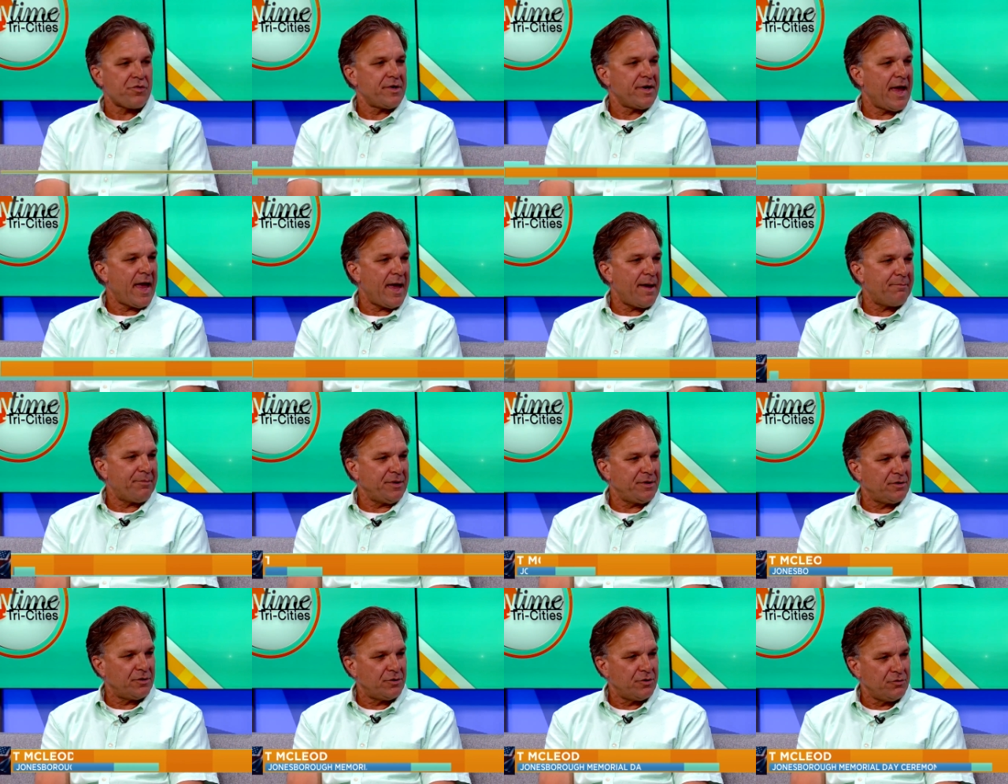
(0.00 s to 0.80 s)
than happy
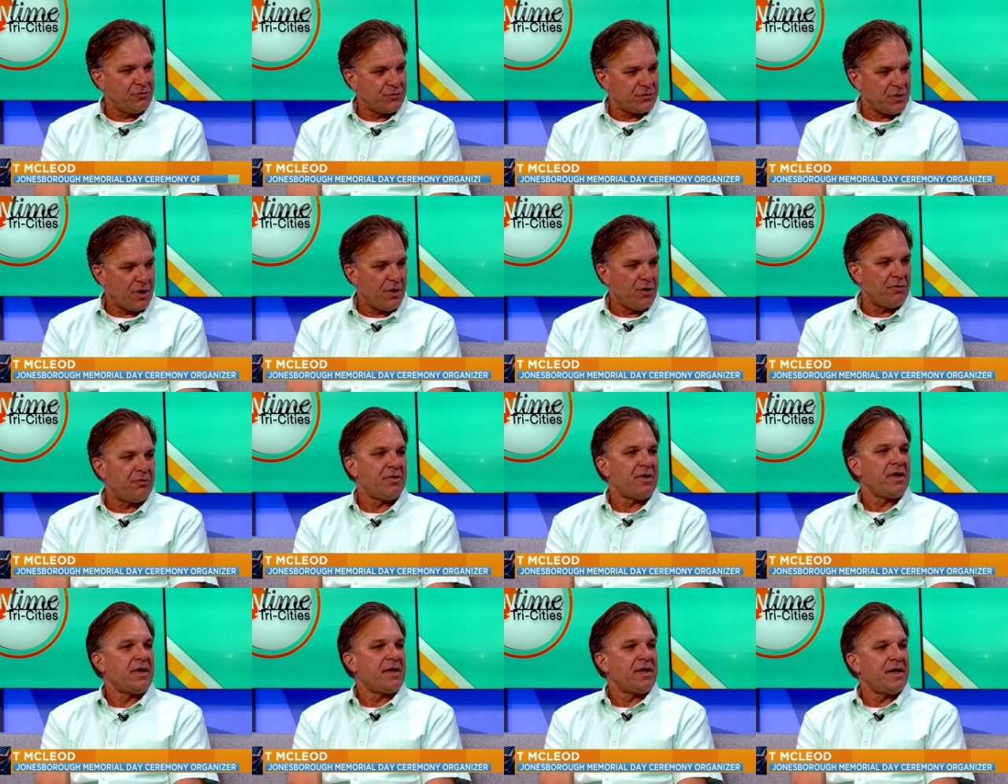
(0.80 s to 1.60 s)
to do so
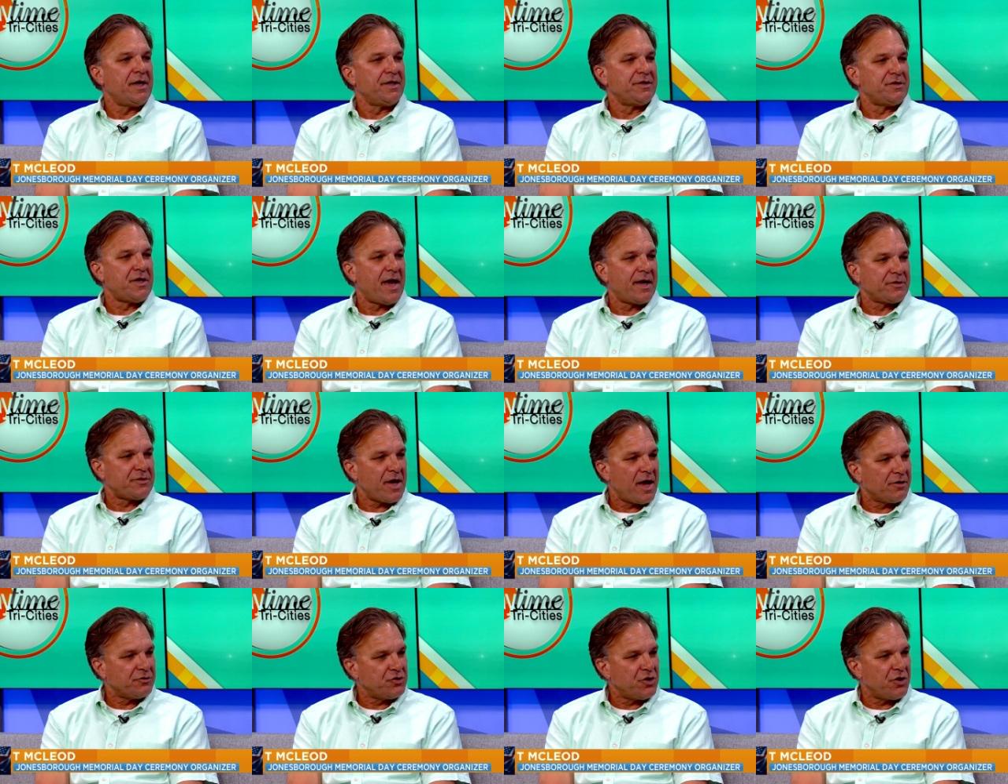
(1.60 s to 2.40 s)
in
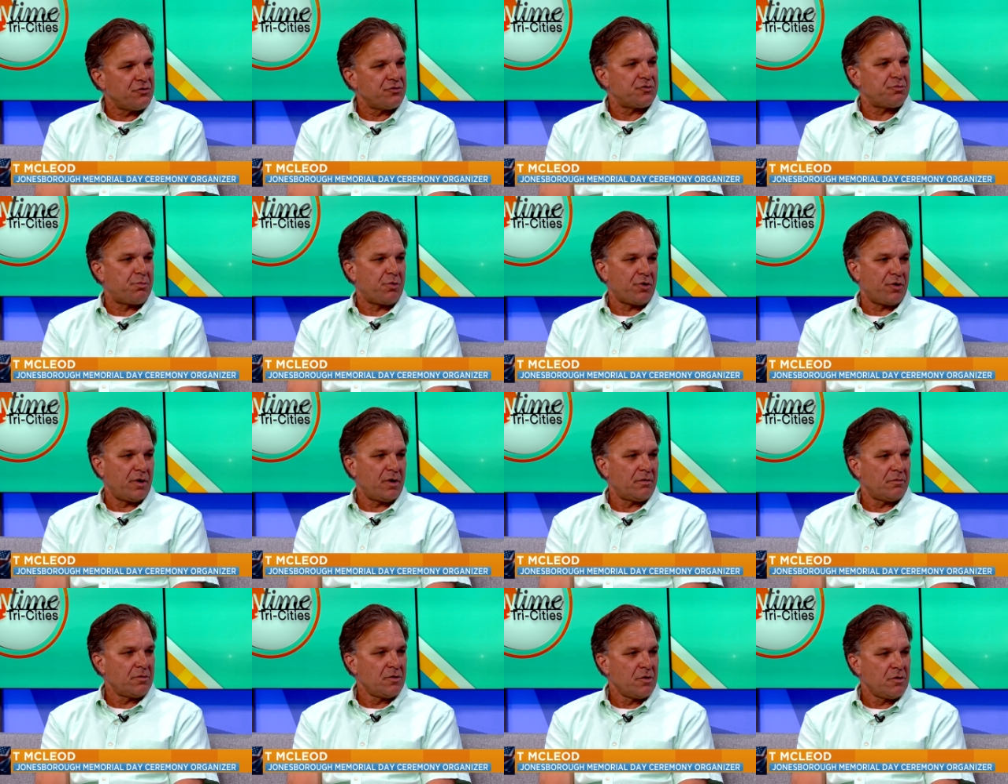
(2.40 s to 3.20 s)
downtown
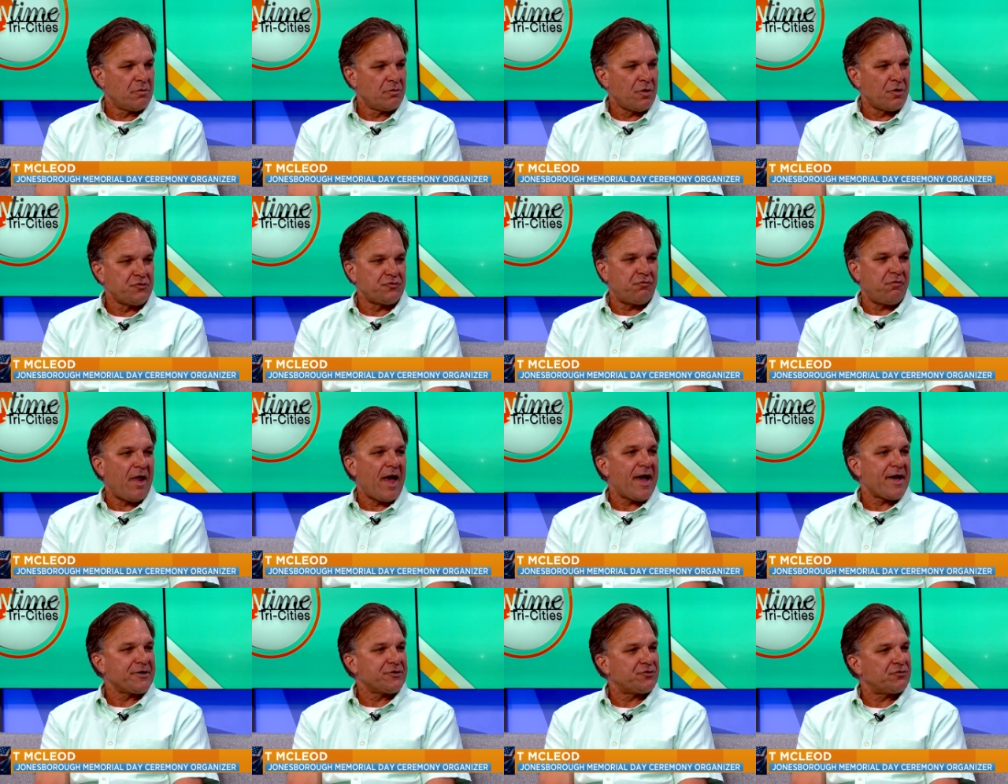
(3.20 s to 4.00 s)
Jonesborough. Those
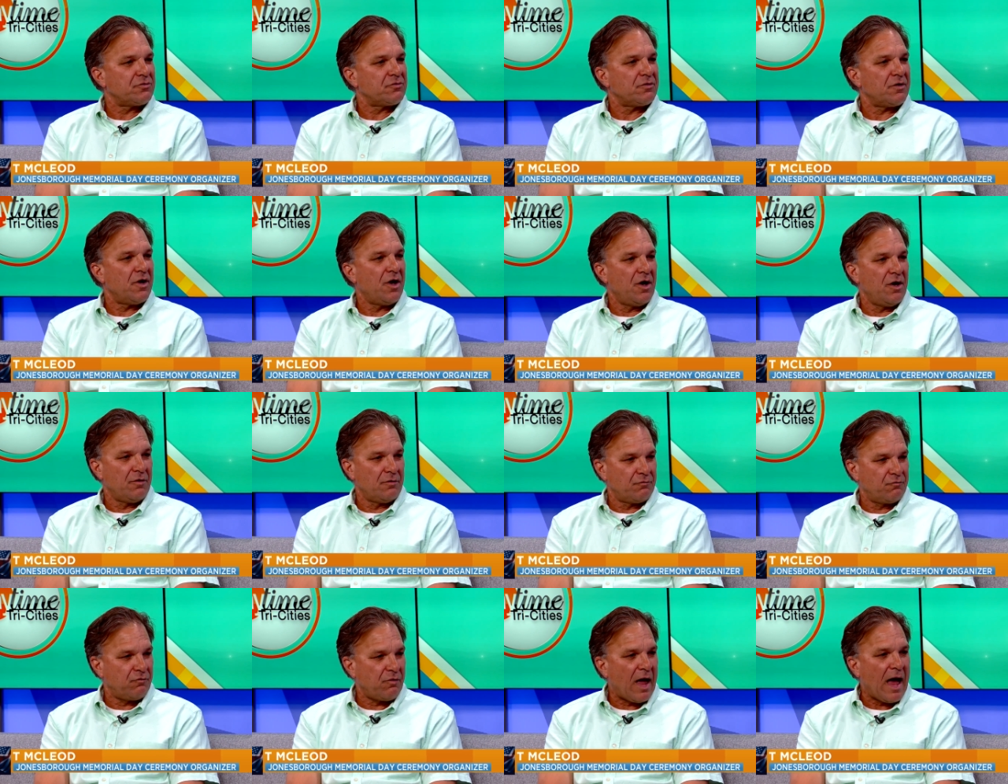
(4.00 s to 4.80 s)
flags uh,
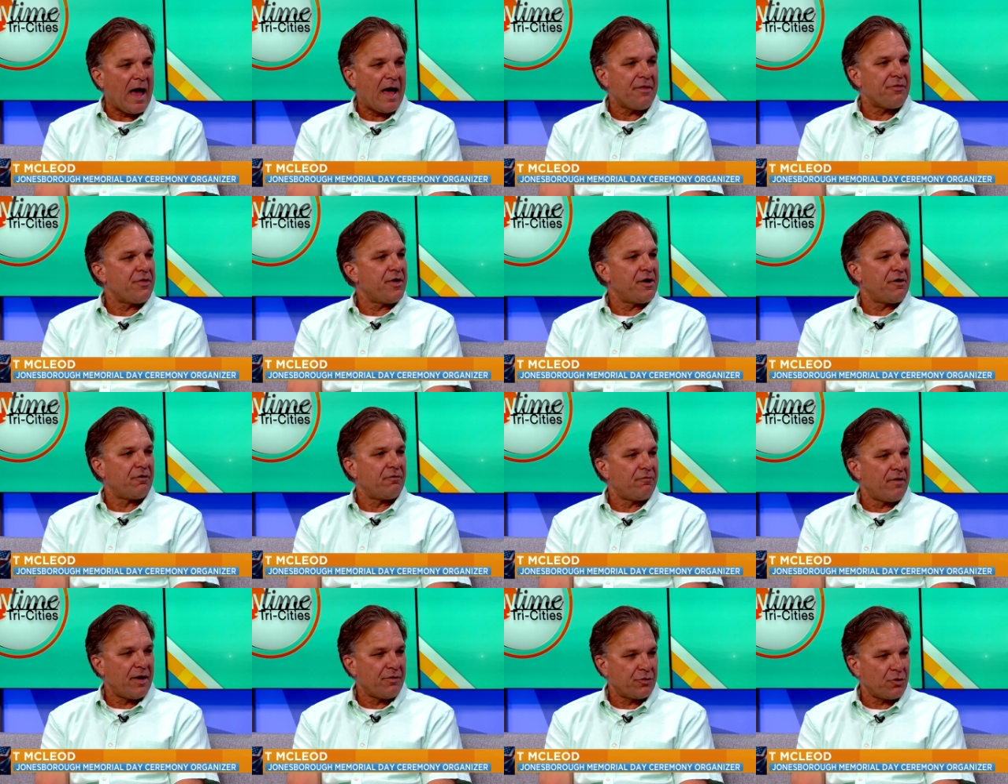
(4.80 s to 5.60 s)
fly there
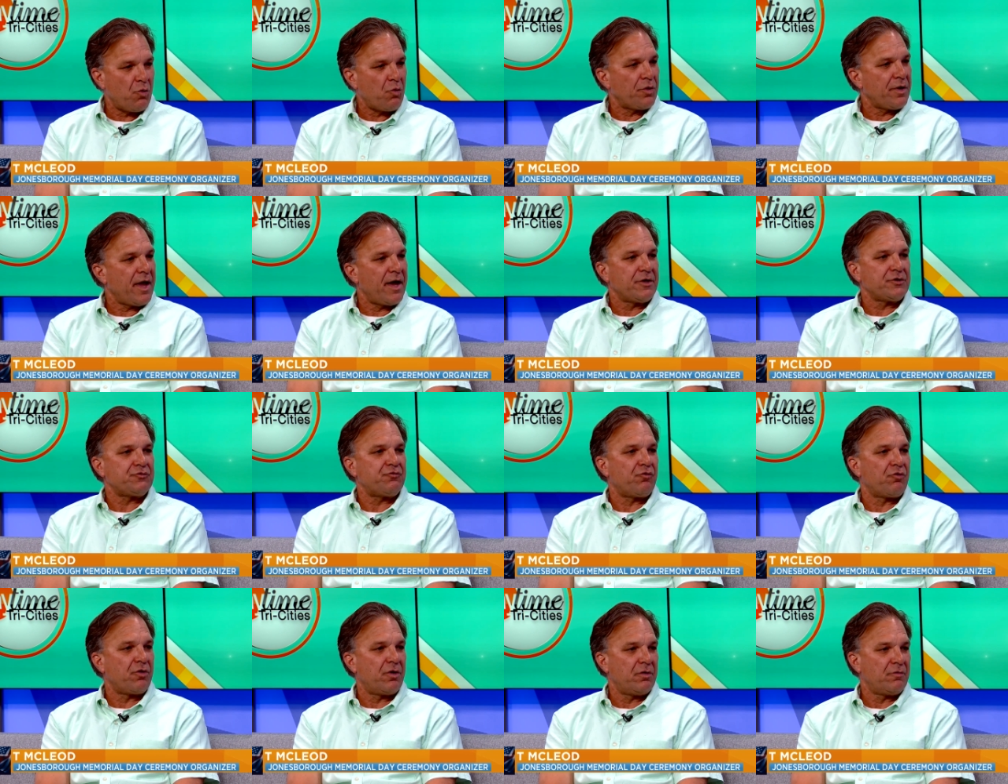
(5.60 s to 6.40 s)
around the courthouse
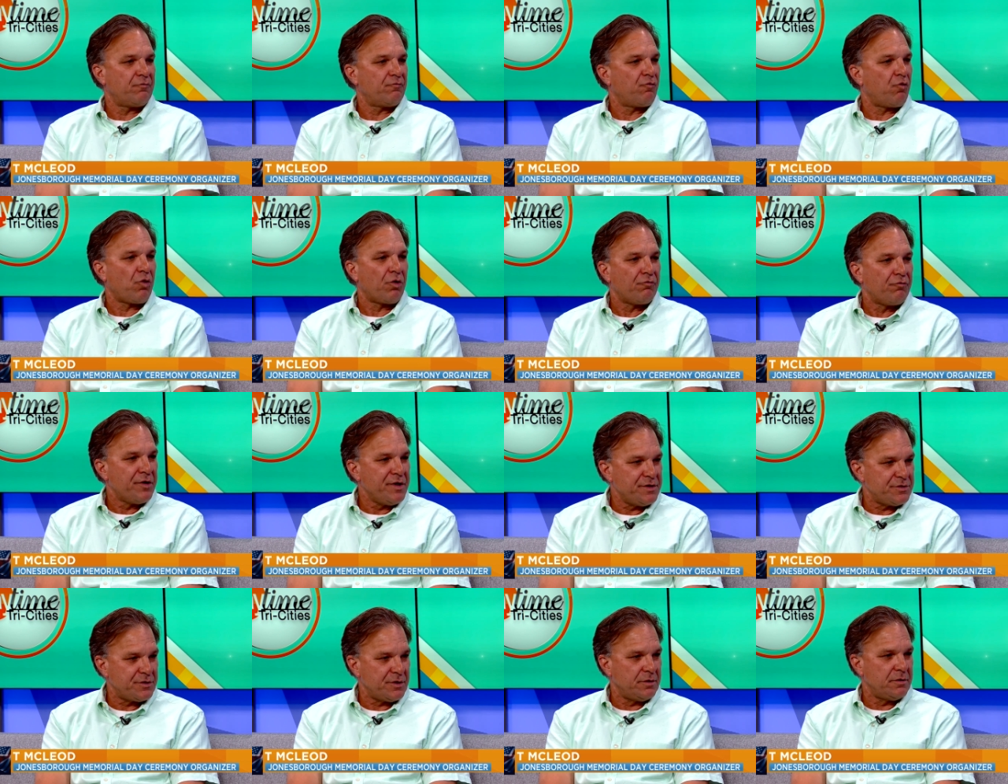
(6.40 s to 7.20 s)
for a, for a
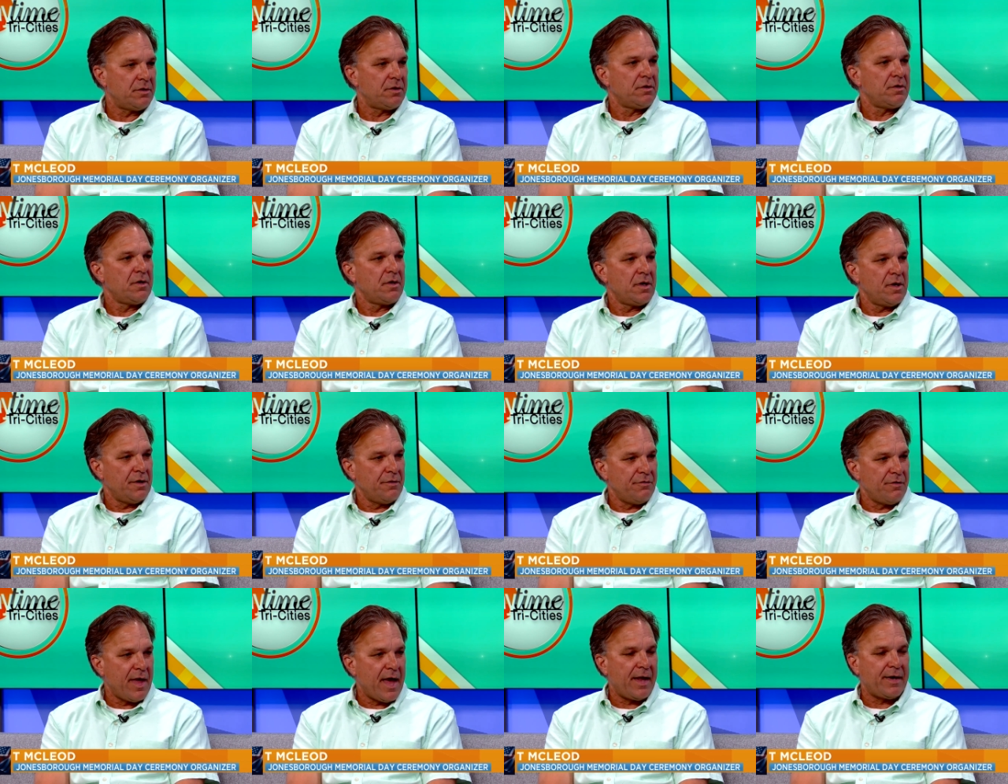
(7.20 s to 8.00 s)
reason,
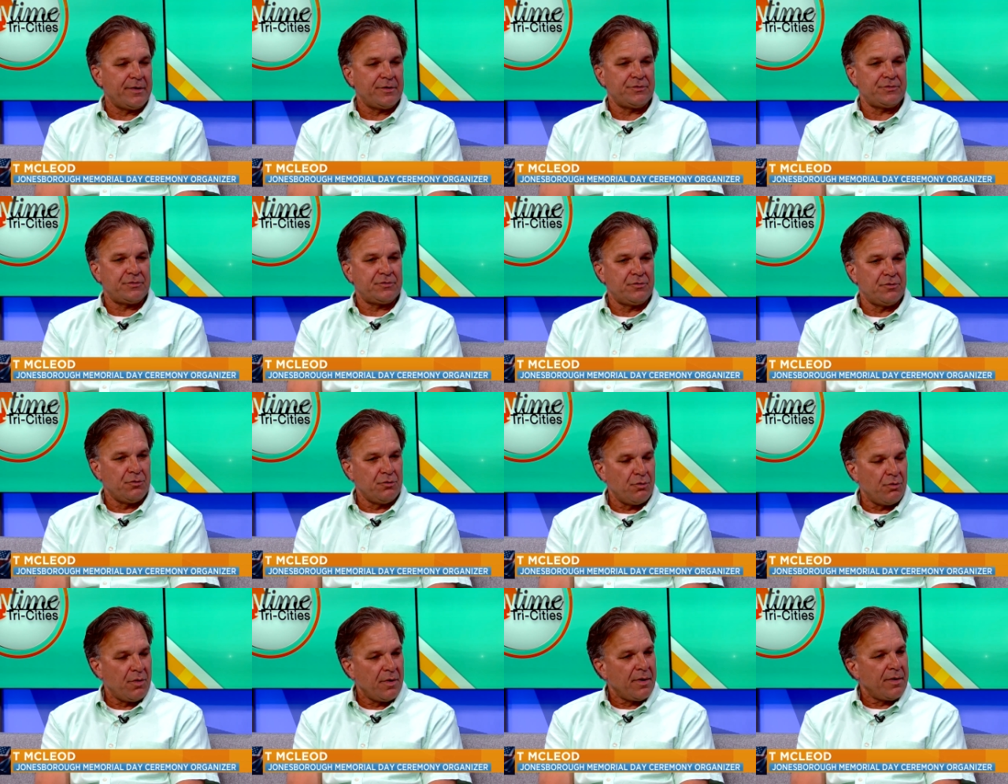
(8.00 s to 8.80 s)
and that is
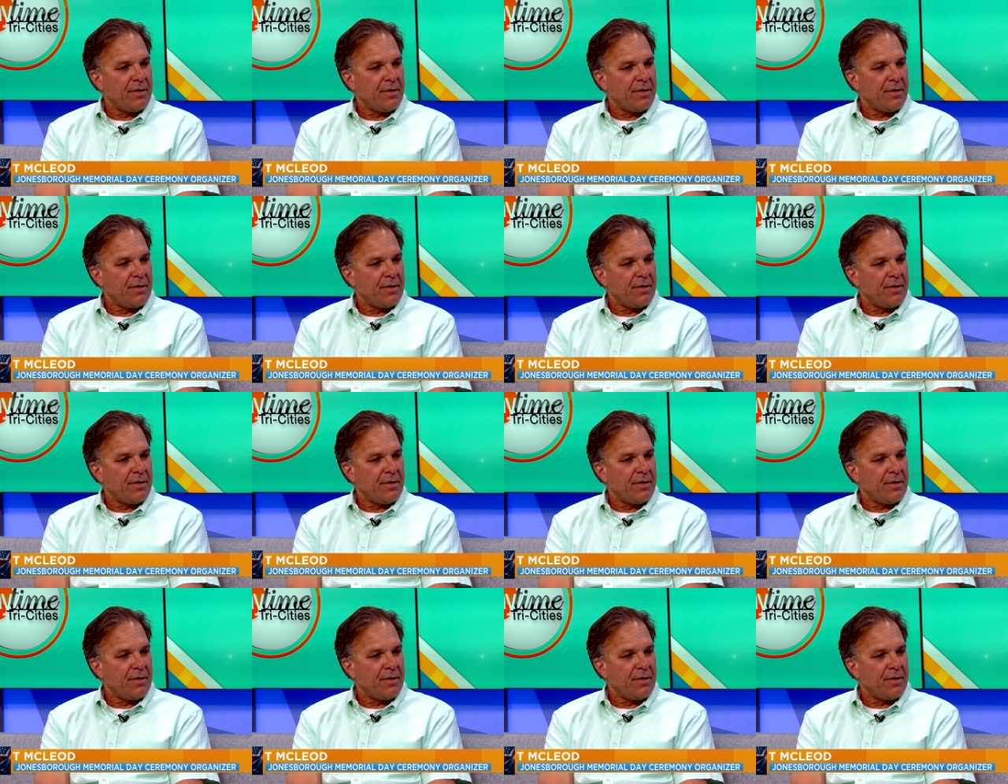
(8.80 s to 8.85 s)
to